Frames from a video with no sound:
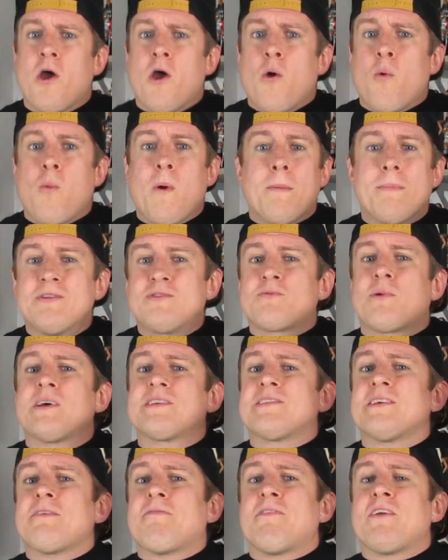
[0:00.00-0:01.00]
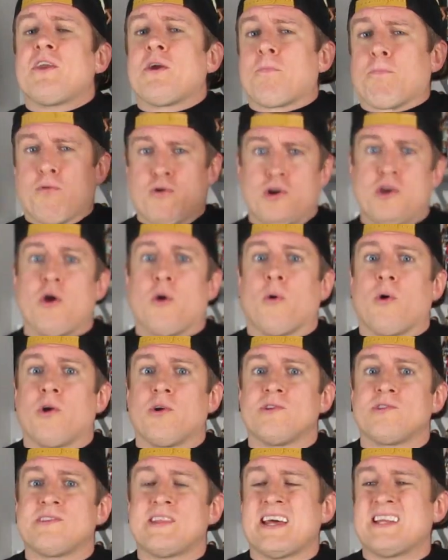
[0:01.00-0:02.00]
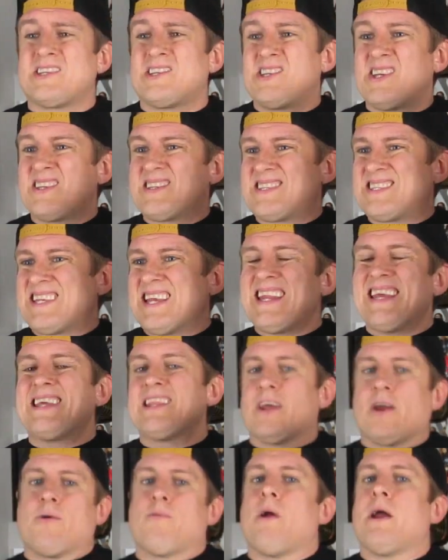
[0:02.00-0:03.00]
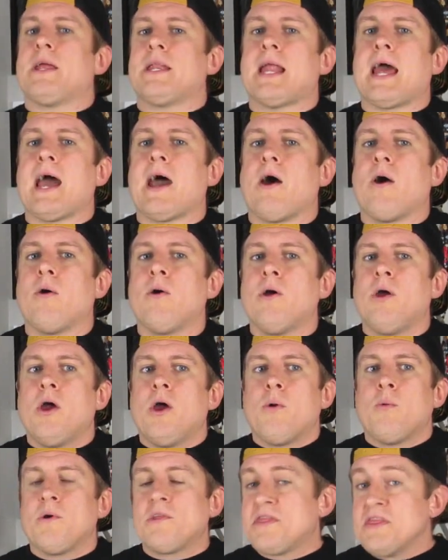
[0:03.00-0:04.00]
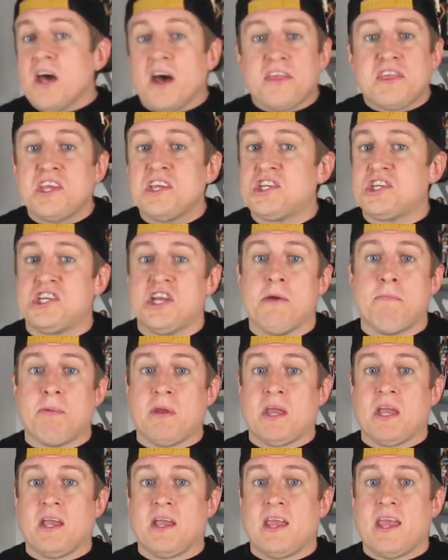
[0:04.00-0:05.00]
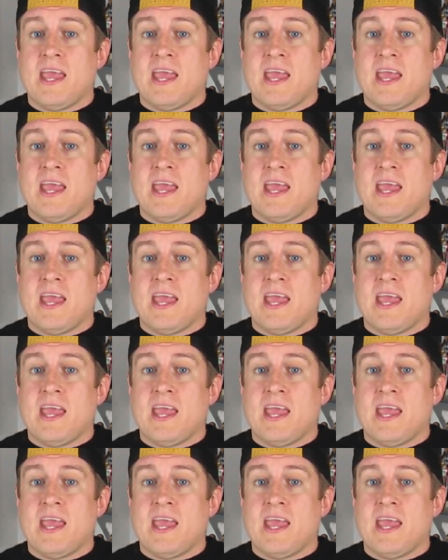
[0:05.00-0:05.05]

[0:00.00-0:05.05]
women's wrestling figure pre orders that's just sitting there right now with nothing shipping.